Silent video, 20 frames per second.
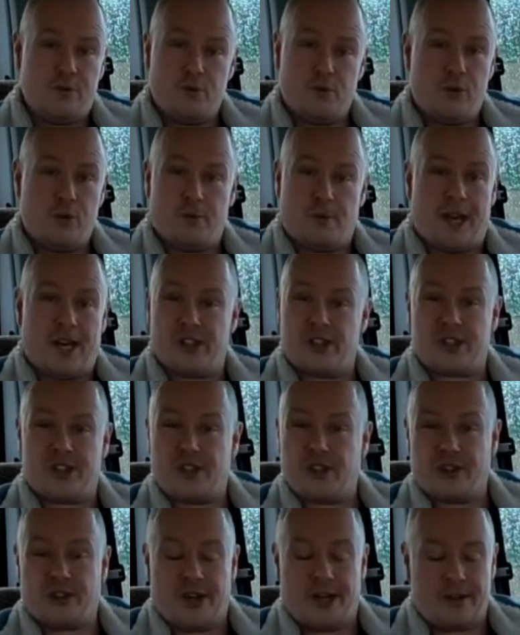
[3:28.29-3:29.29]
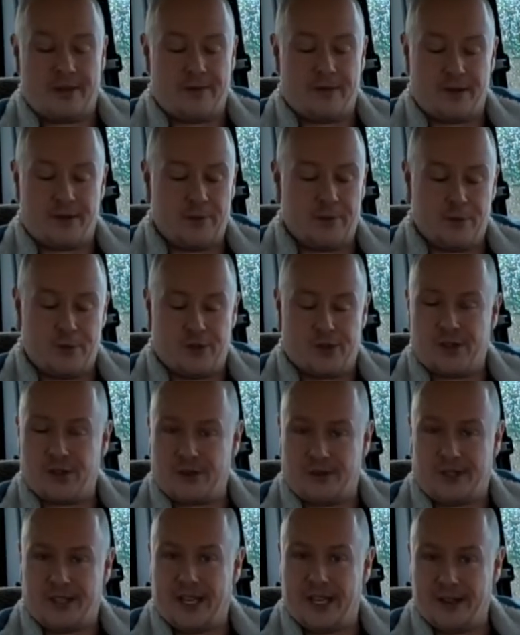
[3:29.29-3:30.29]
no malice in it or anything, you know,
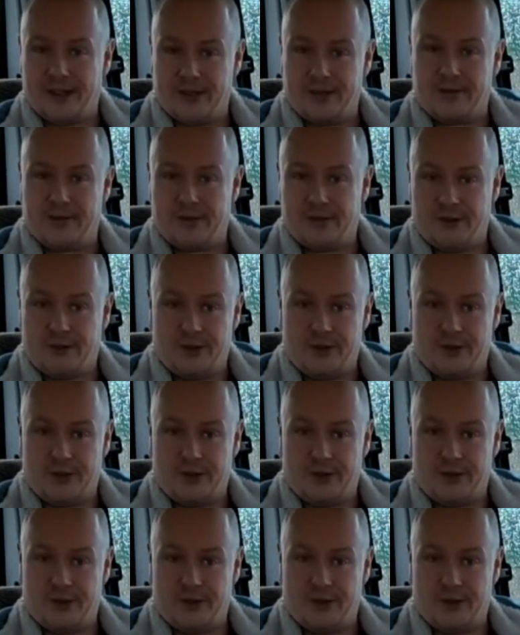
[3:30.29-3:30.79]
just kind of